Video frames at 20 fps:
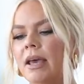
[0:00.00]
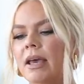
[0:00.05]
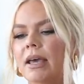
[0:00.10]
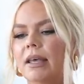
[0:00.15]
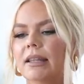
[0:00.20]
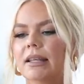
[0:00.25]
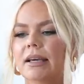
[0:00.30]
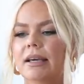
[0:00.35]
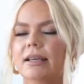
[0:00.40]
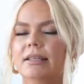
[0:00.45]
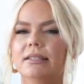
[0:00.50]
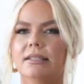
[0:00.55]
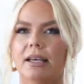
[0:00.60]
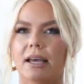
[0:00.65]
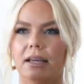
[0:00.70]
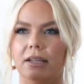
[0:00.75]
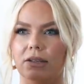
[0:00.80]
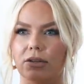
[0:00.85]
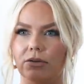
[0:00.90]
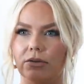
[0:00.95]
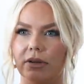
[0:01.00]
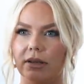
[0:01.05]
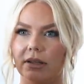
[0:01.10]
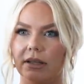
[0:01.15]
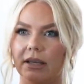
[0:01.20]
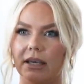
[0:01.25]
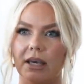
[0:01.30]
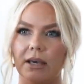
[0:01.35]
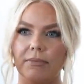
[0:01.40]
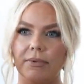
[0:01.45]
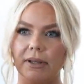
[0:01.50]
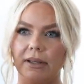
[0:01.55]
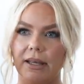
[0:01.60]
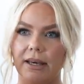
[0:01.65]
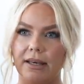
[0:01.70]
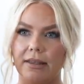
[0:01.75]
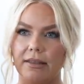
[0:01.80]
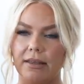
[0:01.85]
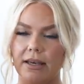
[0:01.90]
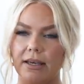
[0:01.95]
And like I said, you can keep it
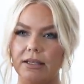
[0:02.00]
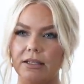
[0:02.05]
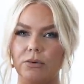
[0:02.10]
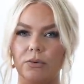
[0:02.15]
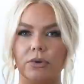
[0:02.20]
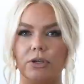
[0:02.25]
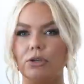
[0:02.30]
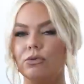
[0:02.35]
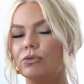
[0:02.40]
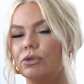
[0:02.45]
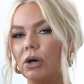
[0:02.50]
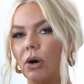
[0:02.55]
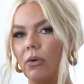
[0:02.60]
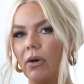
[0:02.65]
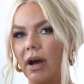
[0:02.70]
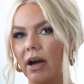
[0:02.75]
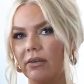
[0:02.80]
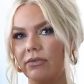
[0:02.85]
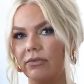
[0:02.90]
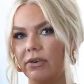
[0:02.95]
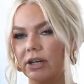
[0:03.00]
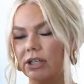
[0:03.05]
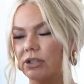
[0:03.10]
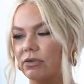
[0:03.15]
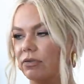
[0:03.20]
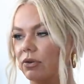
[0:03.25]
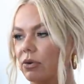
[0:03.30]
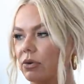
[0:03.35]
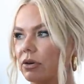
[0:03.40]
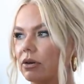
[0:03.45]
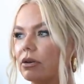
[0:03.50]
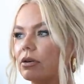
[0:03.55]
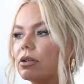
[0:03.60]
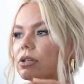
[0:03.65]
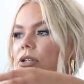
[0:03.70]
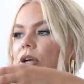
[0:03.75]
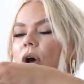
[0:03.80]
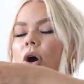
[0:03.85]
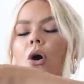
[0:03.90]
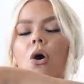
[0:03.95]
like this when you don't have fresh
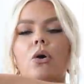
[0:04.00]
florals,